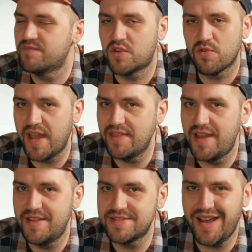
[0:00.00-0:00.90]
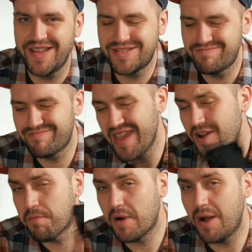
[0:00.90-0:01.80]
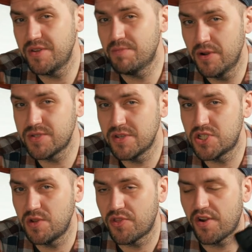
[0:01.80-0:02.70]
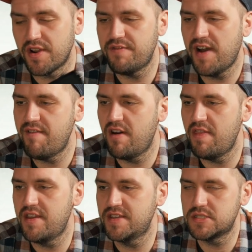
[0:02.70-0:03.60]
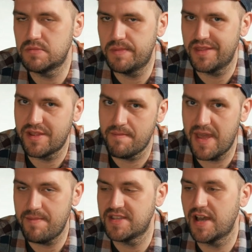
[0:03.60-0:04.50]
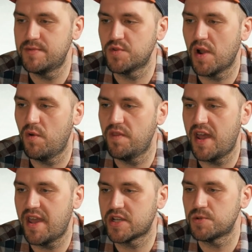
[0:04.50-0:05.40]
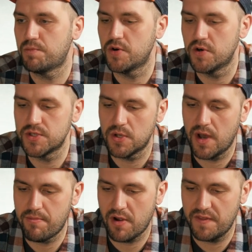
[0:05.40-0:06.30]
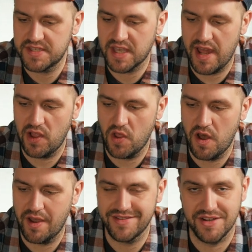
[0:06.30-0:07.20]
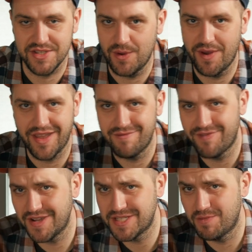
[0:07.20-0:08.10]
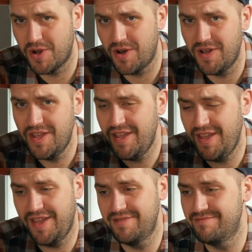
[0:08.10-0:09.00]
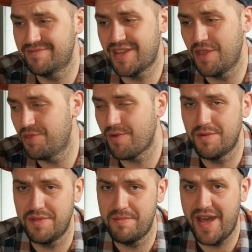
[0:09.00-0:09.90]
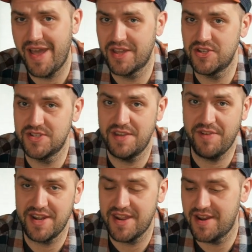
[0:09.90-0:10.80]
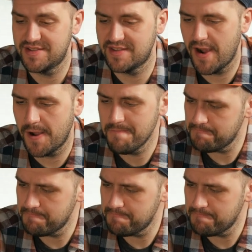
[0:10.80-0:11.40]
Great lens. I think I'll probably mostly shoot 35 on this, but there may be times where I want that extra pull, so I brought this guy along. It's also, again, very small and can throw in the bag, and just if I need it, it's there.